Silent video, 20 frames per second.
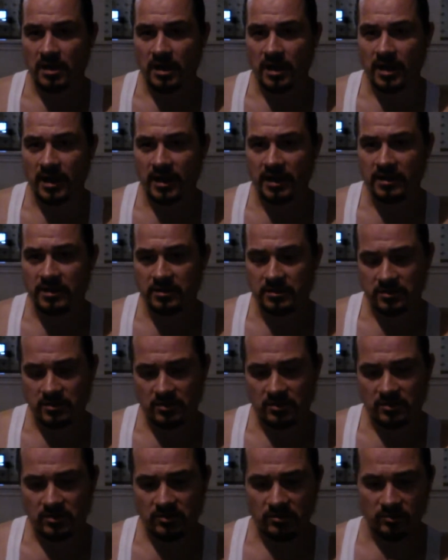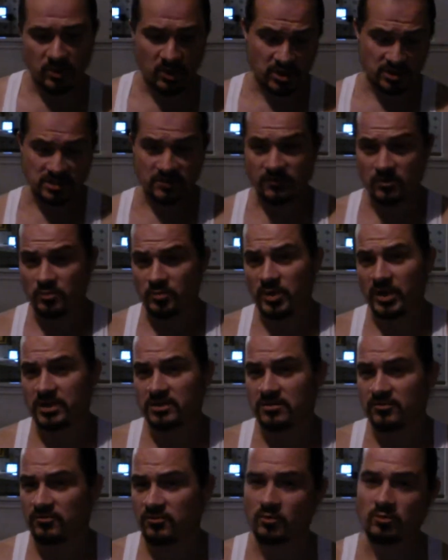And because if you
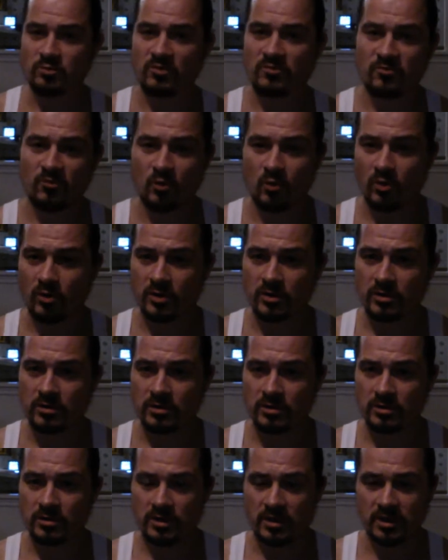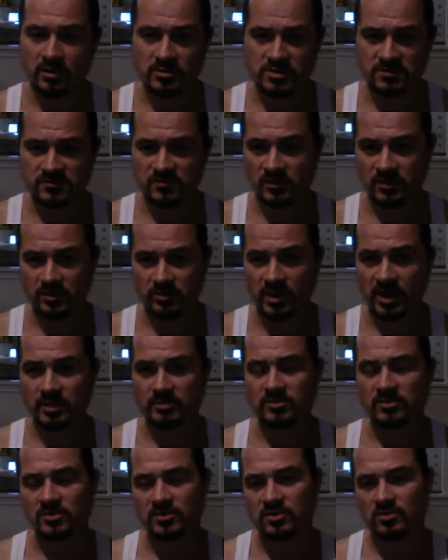picked the fruit before it was fully
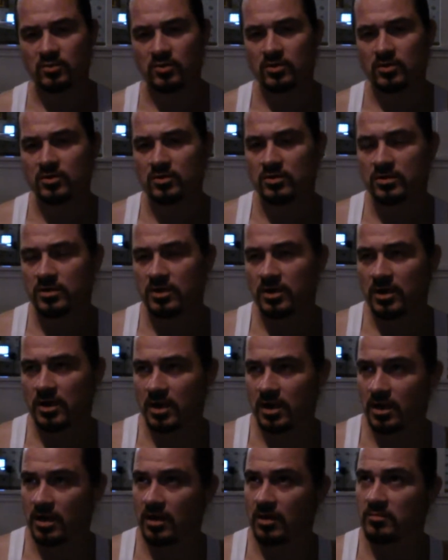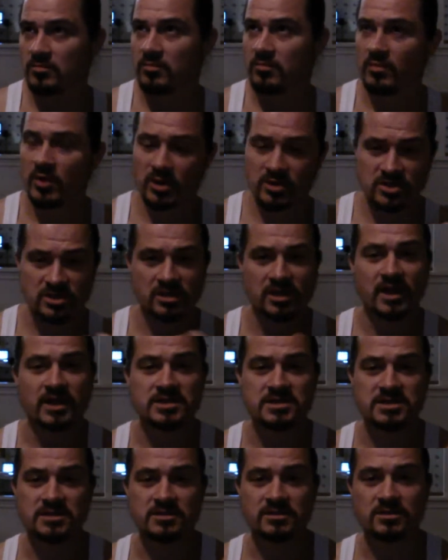ripe, you were
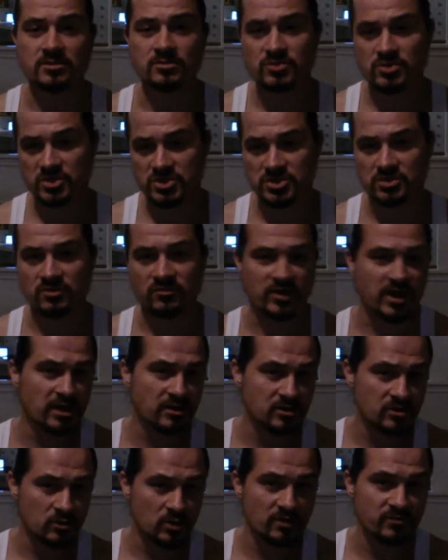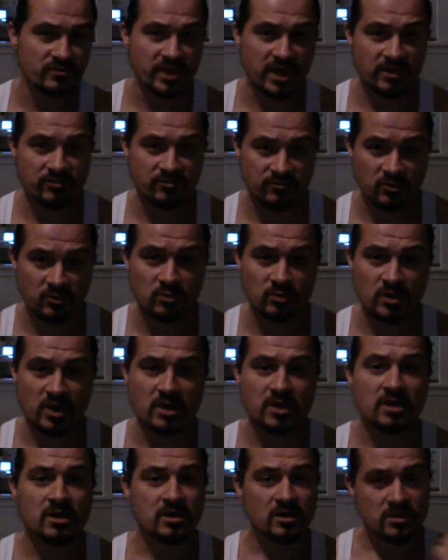marginalizing the nutritional value of that fruit.
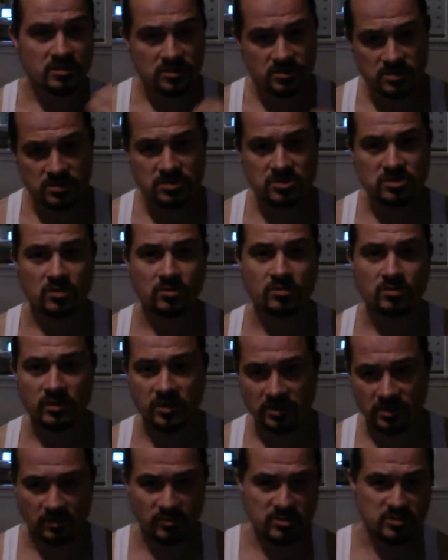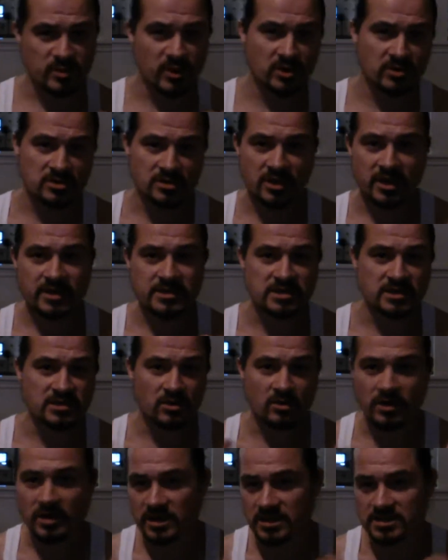So it was marginalizing
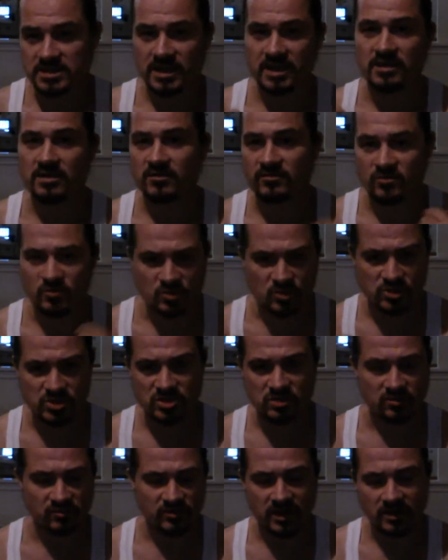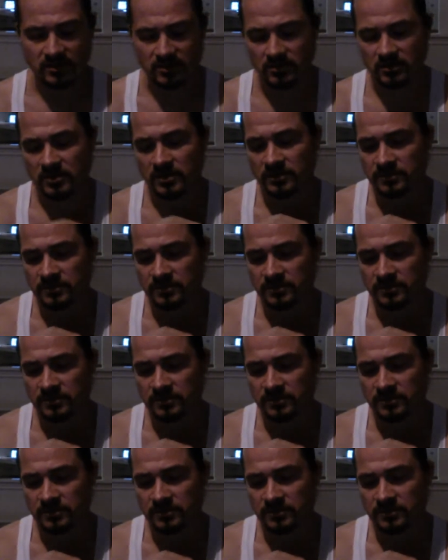your intake of nutritional value.